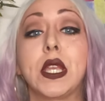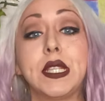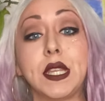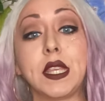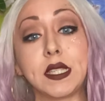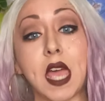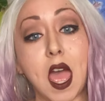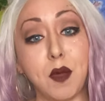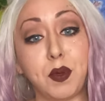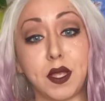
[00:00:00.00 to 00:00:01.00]
Did this
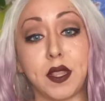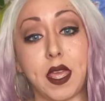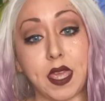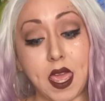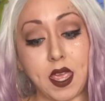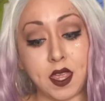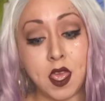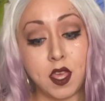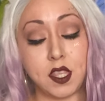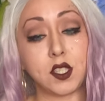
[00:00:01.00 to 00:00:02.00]
happen? Like, hey,
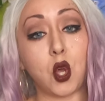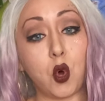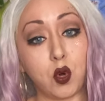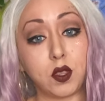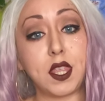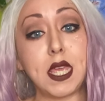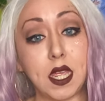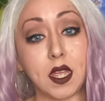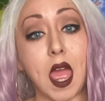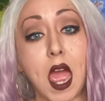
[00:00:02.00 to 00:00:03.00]
this whole
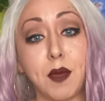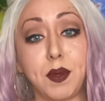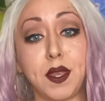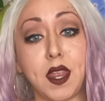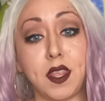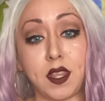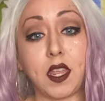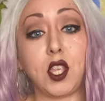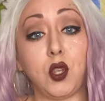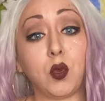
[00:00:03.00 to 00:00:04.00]
thing happened and
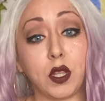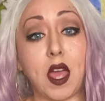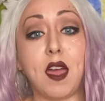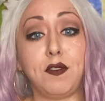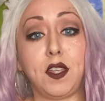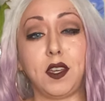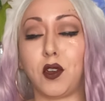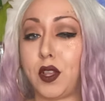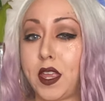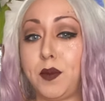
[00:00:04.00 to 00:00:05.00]
like you were laughing
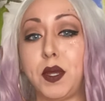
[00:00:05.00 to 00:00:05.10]
or like,